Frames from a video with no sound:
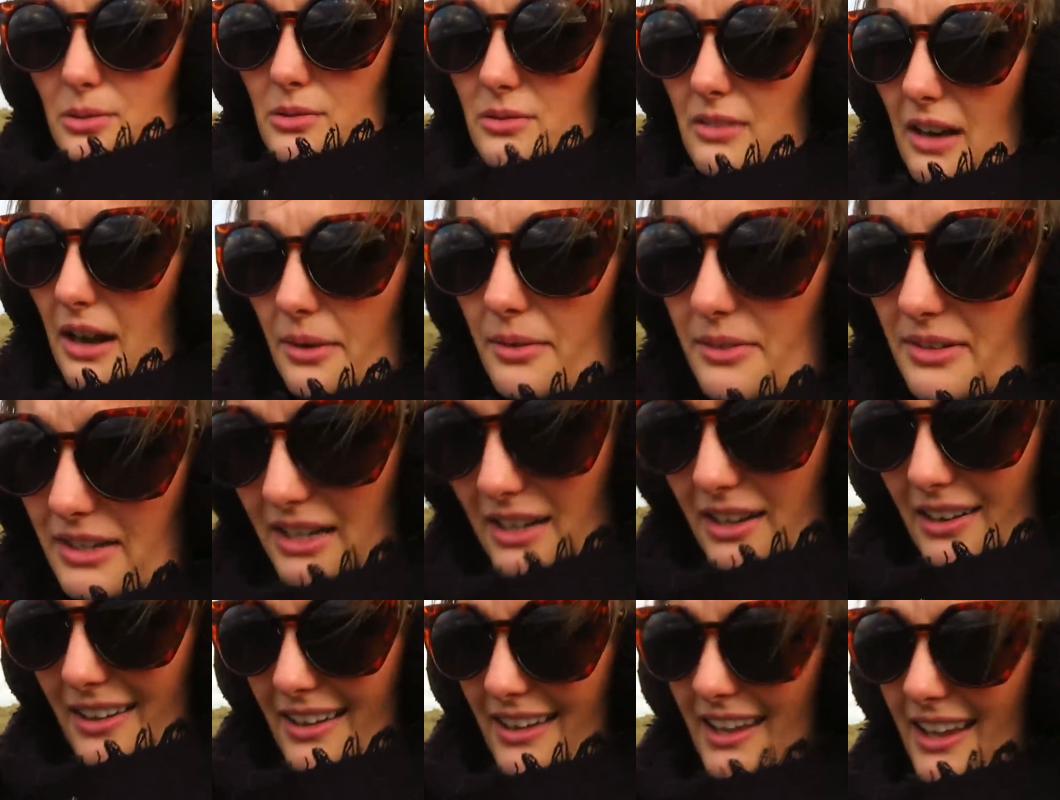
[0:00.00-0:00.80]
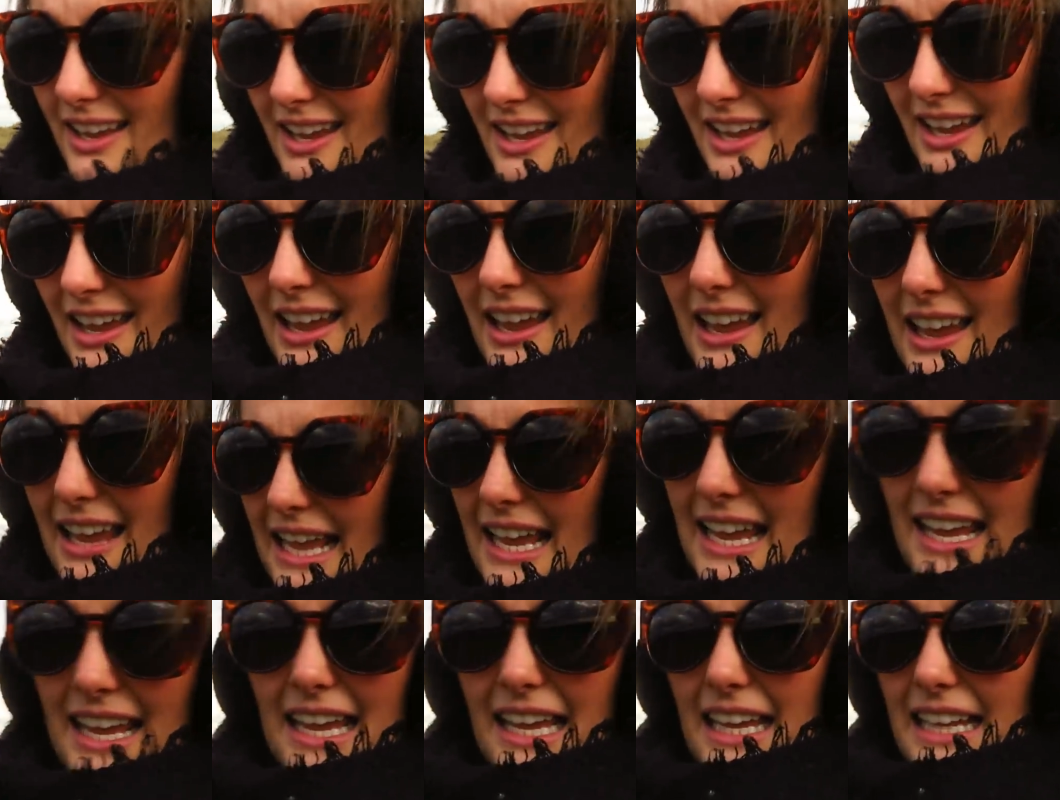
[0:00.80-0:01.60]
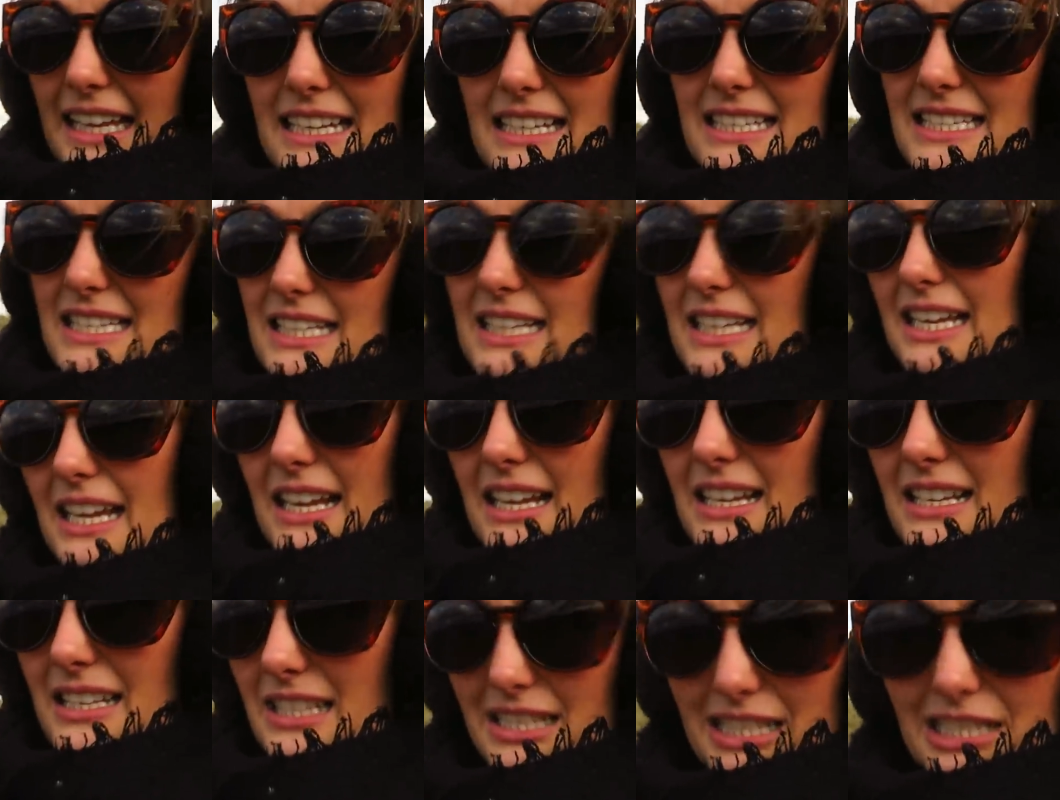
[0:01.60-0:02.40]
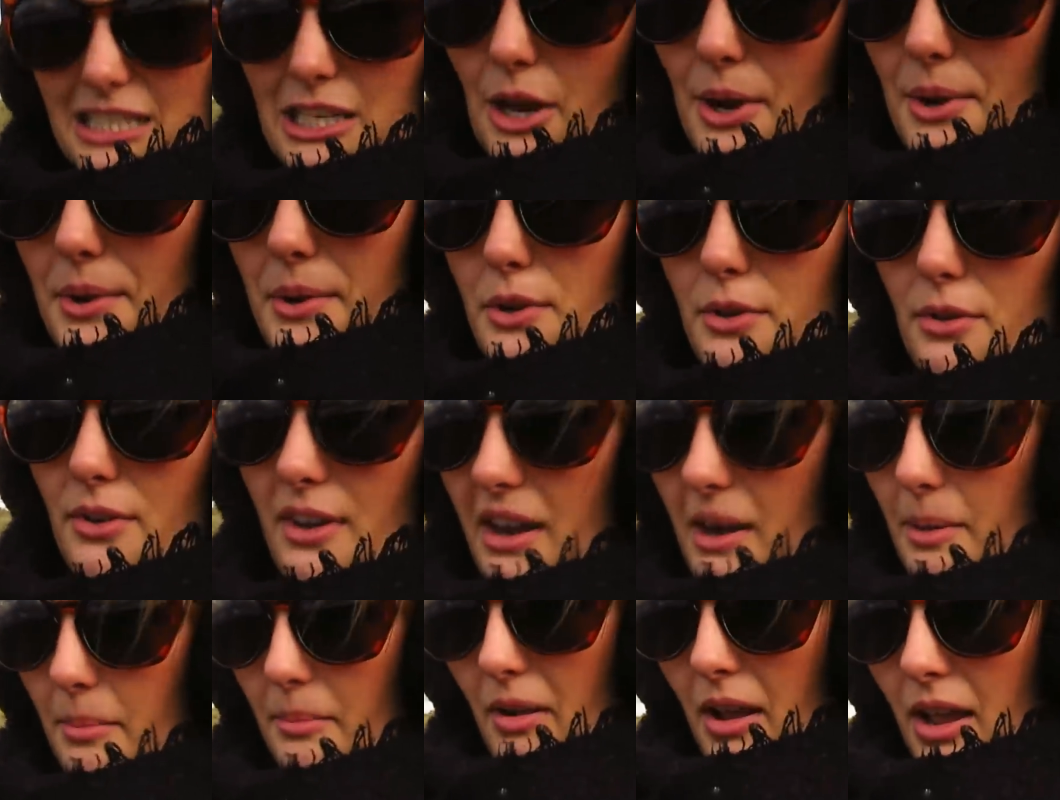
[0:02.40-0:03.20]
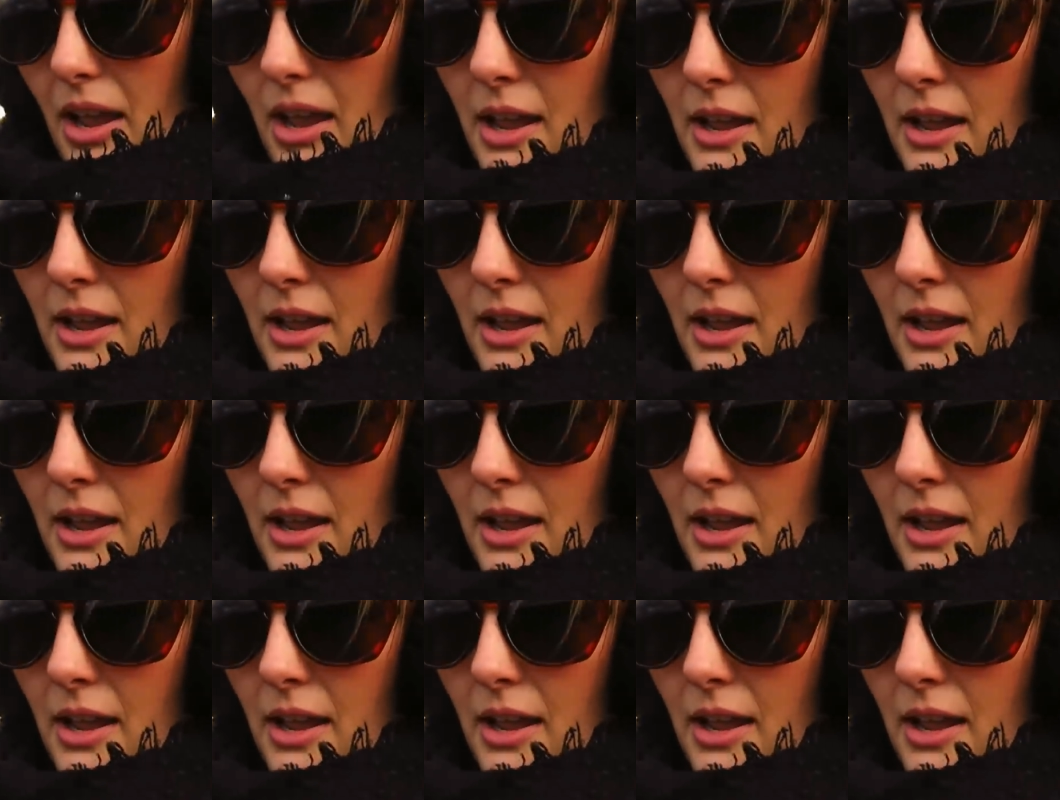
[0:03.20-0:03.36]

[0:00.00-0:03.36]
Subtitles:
all around it, like, eating it. It's so grim.